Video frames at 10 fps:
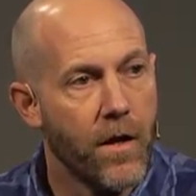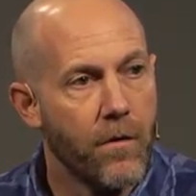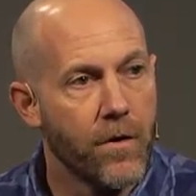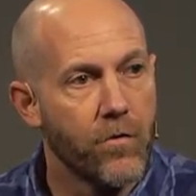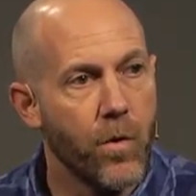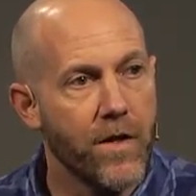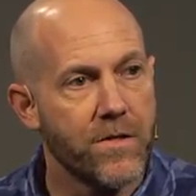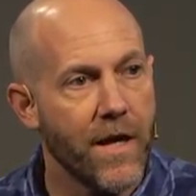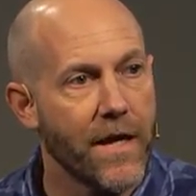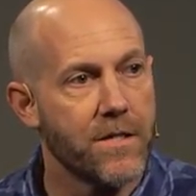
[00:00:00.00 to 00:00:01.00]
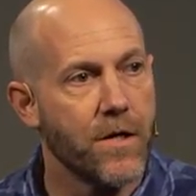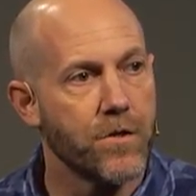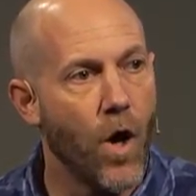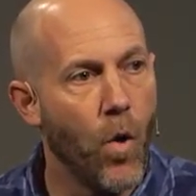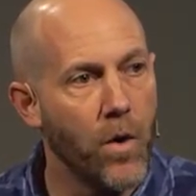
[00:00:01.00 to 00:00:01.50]
Because what he's saying is there's
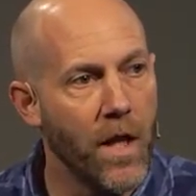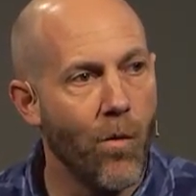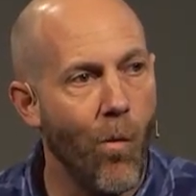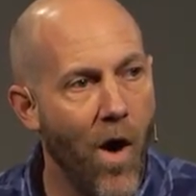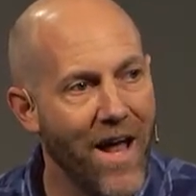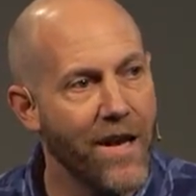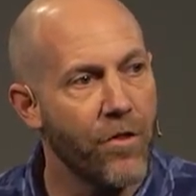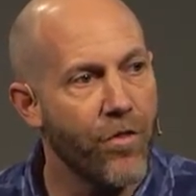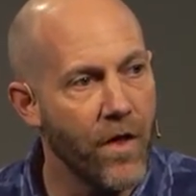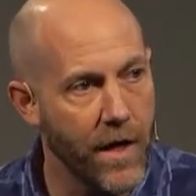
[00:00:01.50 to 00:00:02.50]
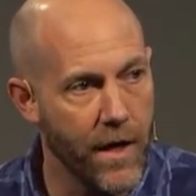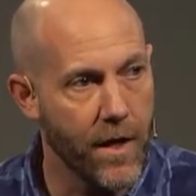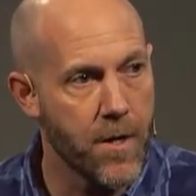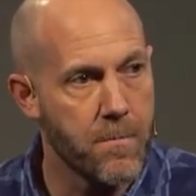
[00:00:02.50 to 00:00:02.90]
only one thing